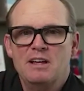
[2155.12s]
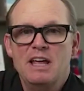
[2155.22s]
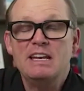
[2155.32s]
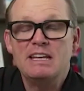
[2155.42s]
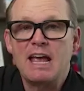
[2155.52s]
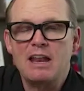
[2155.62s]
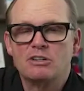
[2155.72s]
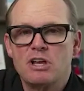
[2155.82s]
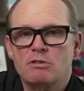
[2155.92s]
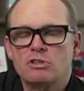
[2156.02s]

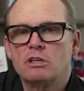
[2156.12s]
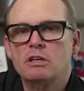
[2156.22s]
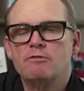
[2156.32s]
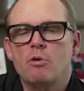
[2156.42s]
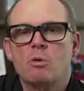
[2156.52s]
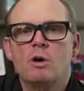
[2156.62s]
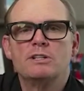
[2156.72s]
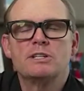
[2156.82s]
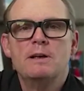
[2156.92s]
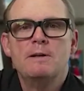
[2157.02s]
indicators I was looking for
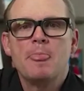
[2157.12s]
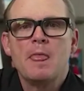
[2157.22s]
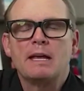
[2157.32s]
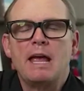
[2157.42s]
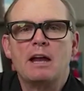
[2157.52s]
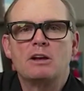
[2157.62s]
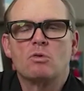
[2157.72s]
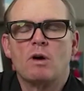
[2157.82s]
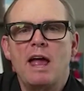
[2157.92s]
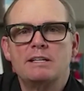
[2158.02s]
was can
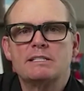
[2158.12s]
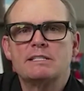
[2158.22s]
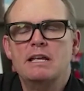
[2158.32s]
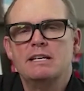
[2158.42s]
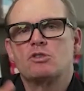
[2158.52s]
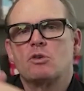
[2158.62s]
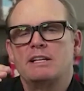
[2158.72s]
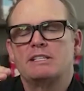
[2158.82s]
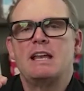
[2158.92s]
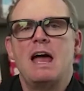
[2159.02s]
grants is
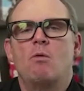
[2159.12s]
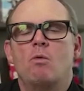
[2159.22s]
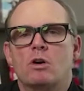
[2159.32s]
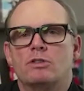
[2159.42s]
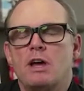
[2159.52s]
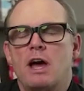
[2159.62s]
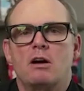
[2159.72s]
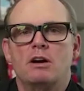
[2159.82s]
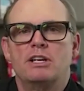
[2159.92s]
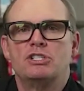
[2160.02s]
grants net worth i'd
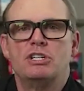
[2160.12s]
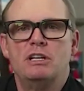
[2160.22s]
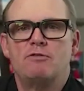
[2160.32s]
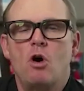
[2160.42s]
already achieved